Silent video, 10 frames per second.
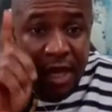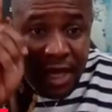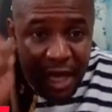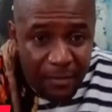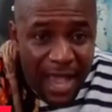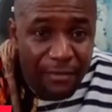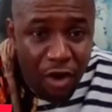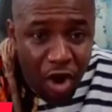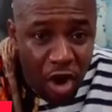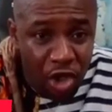Kivia wo
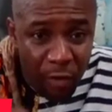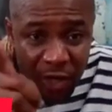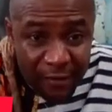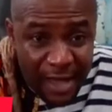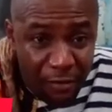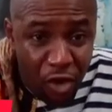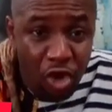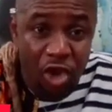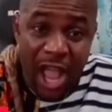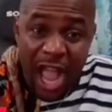hono, we revia wo
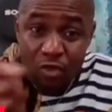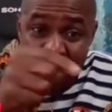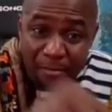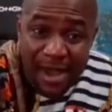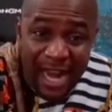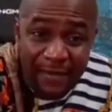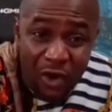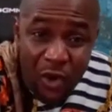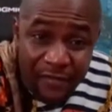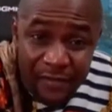hono ya gwe mana we
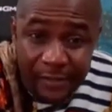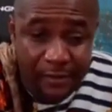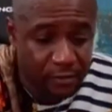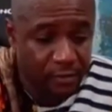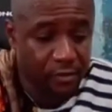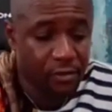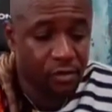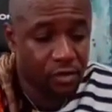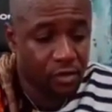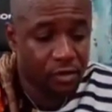we.
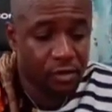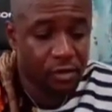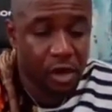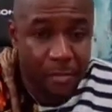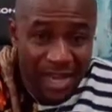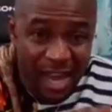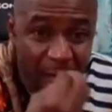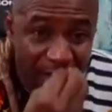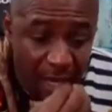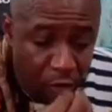No make it a
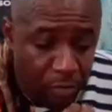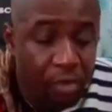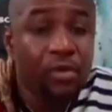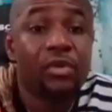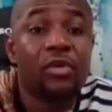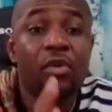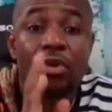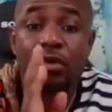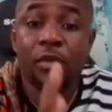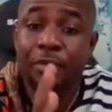milalobo.
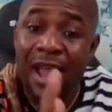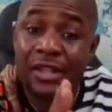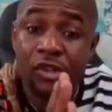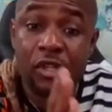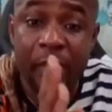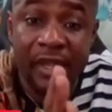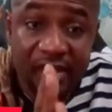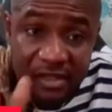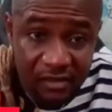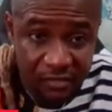People are
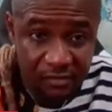suspects.